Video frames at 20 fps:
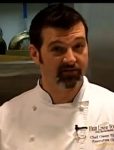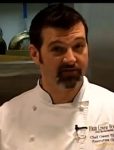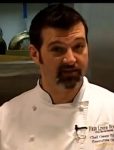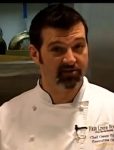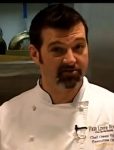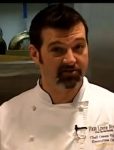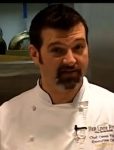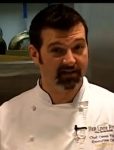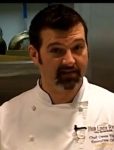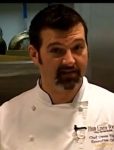
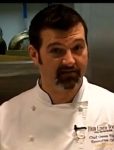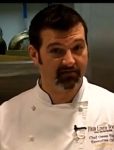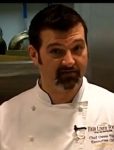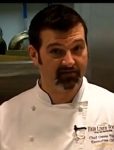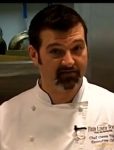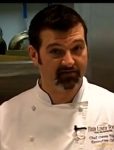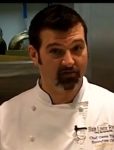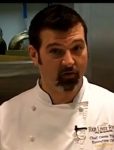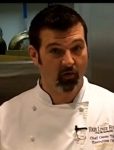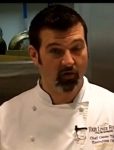that you get at the
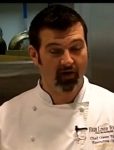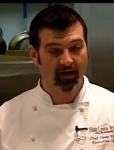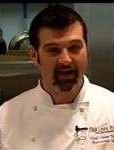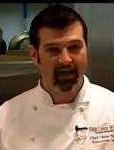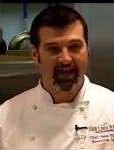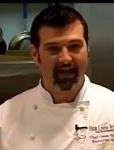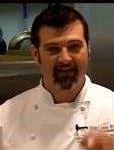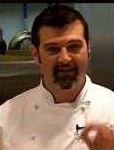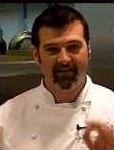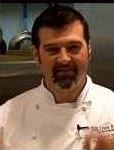store,
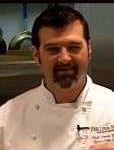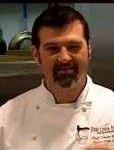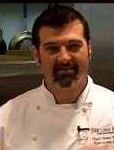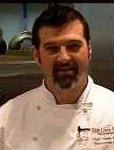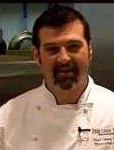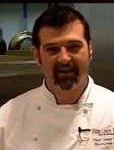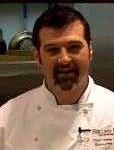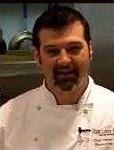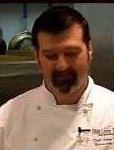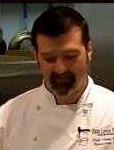and this is
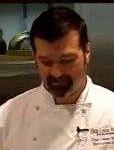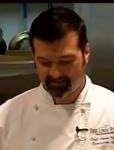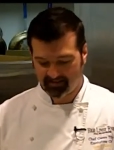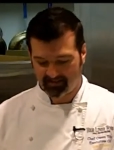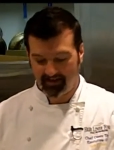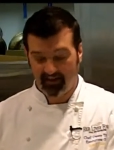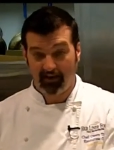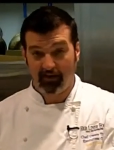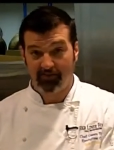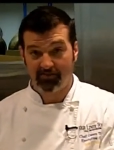going to give us a
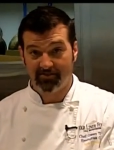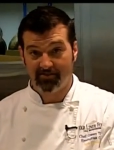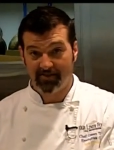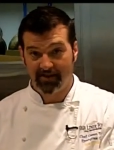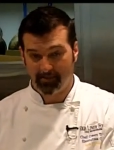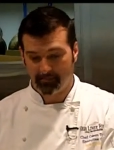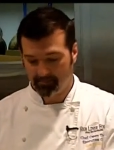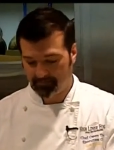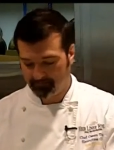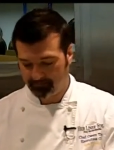little
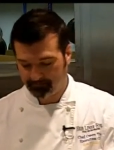zip.